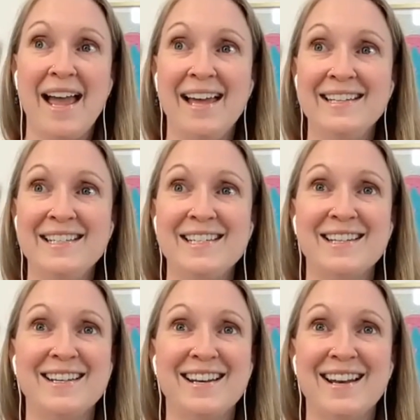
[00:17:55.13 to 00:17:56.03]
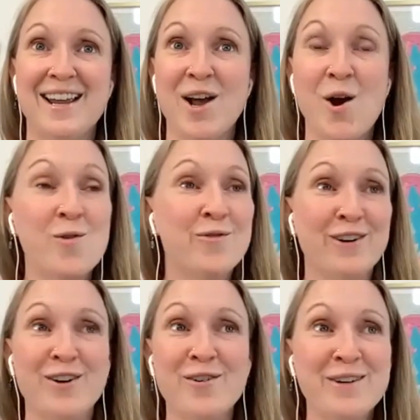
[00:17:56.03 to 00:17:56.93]
And
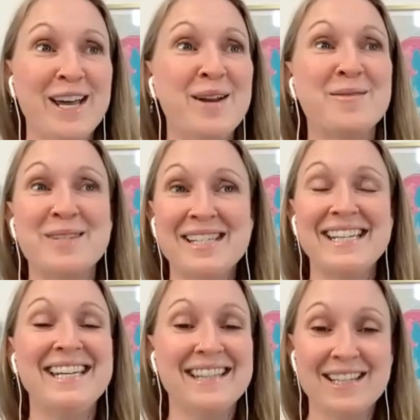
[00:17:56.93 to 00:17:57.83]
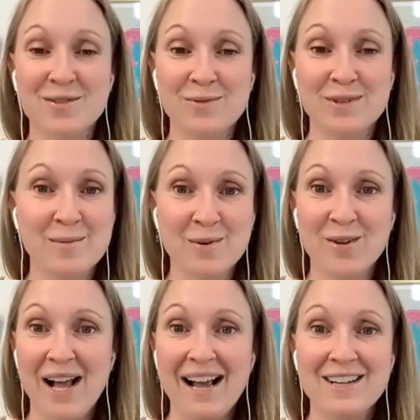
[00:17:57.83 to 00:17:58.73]
over and over again, I was seeing this
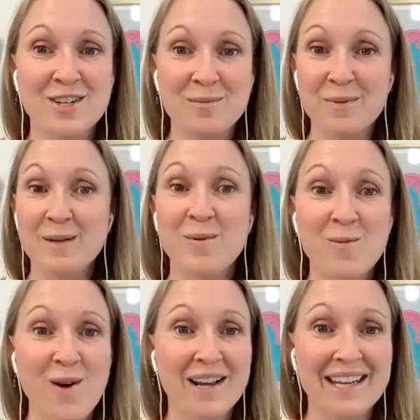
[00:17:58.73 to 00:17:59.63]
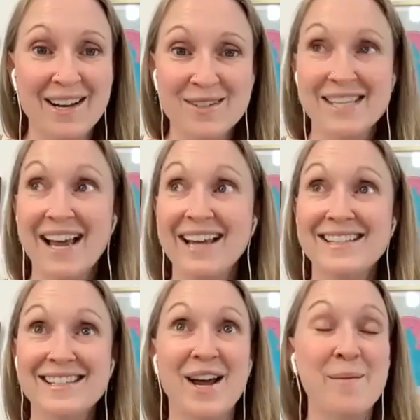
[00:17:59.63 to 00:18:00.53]
reciprocal action. People walking
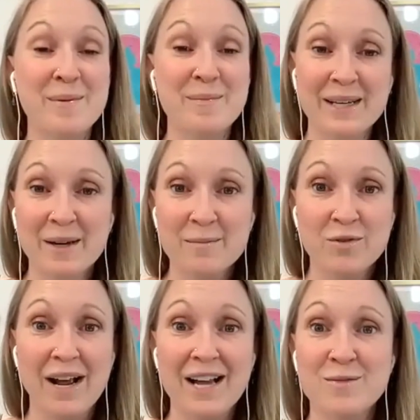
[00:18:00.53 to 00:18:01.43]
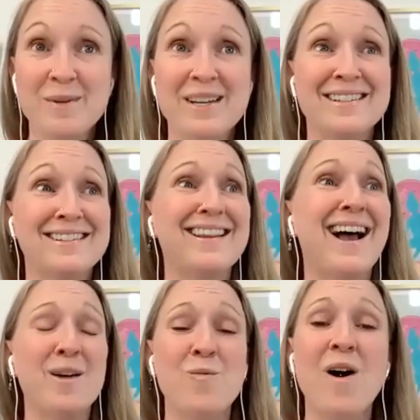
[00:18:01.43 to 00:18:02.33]
outside stop and pick up trash because
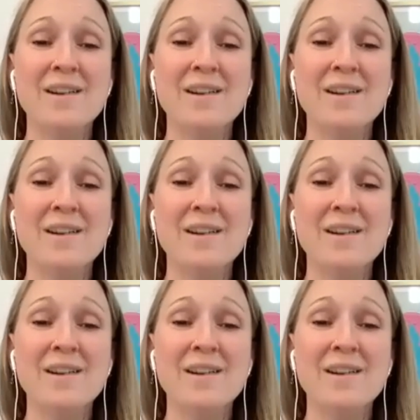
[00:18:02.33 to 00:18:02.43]
I